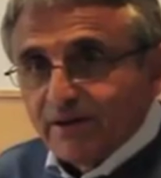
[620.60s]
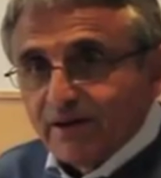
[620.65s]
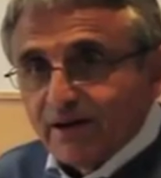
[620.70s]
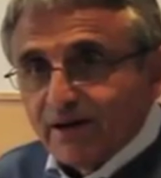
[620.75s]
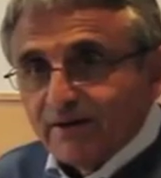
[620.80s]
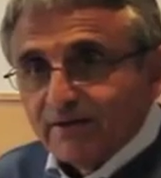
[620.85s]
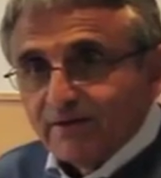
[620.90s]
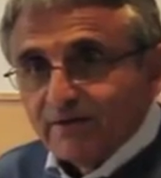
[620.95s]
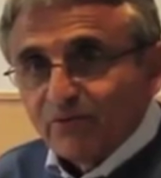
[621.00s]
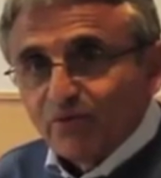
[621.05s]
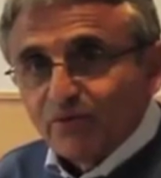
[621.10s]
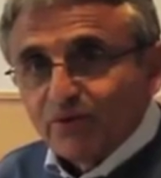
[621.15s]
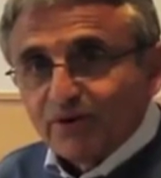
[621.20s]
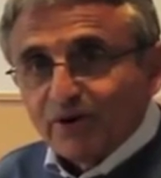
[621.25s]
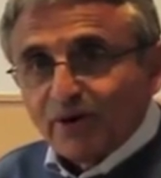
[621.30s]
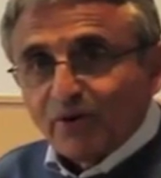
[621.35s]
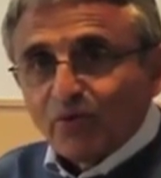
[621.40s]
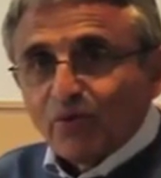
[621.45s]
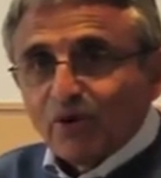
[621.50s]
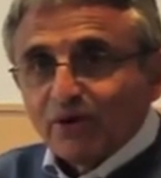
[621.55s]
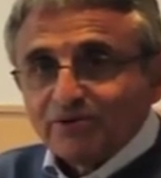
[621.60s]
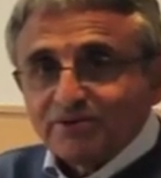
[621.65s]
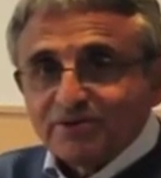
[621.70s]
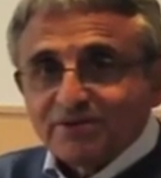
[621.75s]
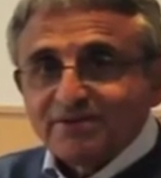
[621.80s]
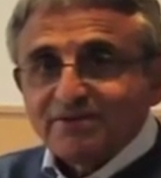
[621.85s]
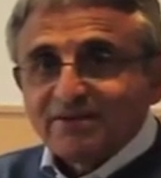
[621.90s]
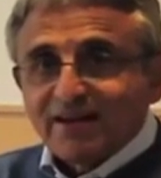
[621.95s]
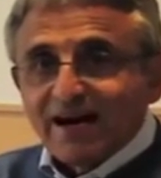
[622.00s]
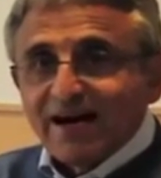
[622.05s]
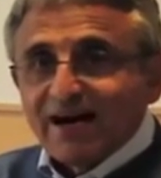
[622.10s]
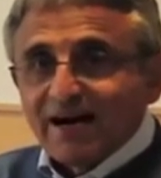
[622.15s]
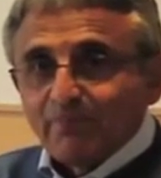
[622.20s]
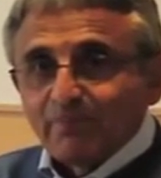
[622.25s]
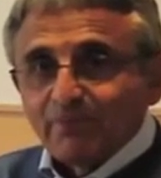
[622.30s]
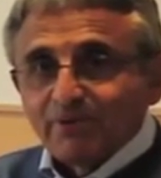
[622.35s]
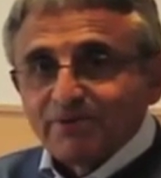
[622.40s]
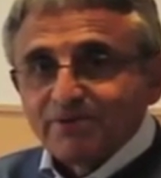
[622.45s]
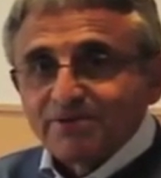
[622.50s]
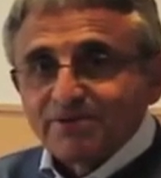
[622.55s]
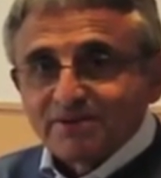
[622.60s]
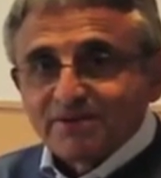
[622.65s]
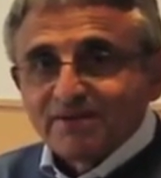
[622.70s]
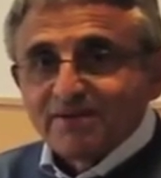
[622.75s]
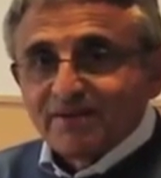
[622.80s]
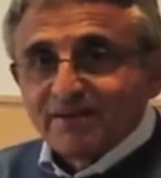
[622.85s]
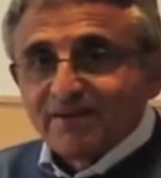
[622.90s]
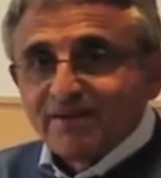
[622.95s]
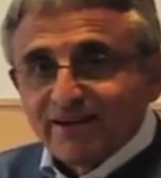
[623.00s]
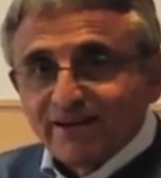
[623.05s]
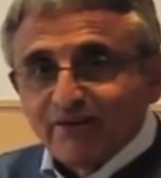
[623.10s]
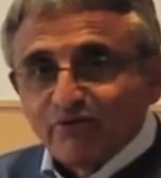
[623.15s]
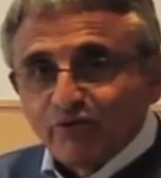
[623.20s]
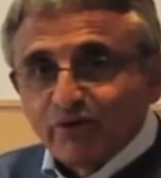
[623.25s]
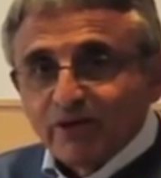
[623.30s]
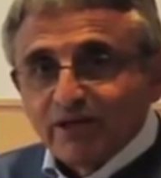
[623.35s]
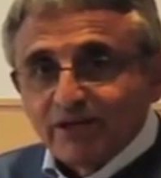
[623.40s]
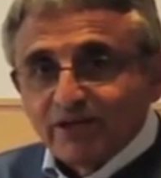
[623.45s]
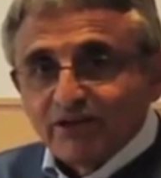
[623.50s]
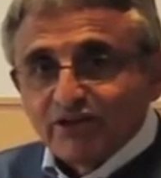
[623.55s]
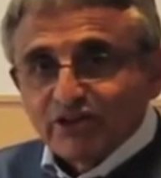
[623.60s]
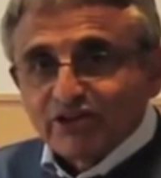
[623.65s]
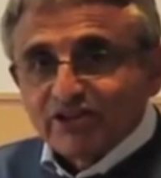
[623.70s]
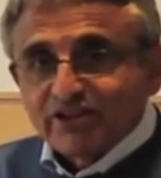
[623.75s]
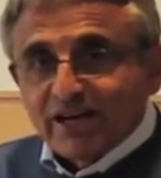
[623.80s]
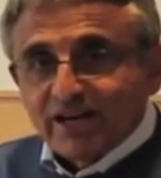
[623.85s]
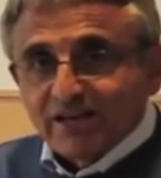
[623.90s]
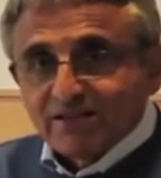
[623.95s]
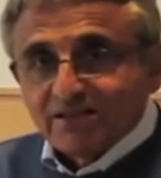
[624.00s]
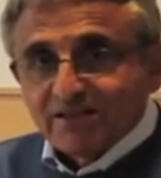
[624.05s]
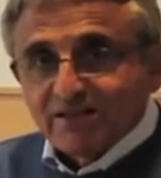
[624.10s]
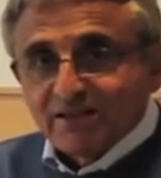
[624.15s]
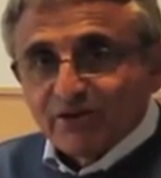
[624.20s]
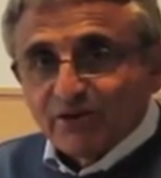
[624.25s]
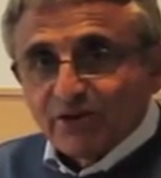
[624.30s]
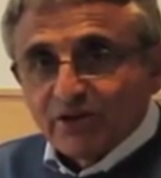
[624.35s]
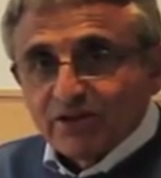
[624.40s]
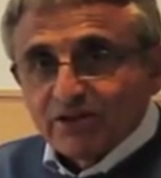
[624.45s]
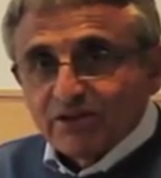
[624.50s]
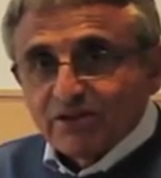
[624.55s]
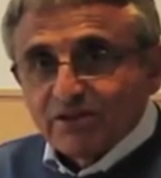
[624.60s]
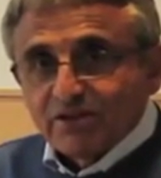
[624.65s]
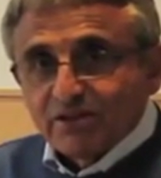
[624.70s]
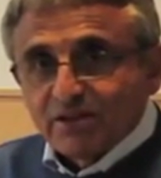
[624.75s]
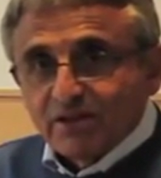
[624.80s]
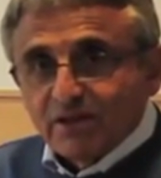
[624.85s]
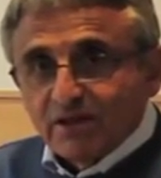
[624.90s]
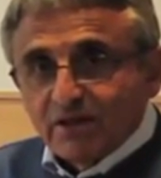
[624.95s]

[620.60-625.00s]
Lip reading: And, you know, once that happens, it really does get serious,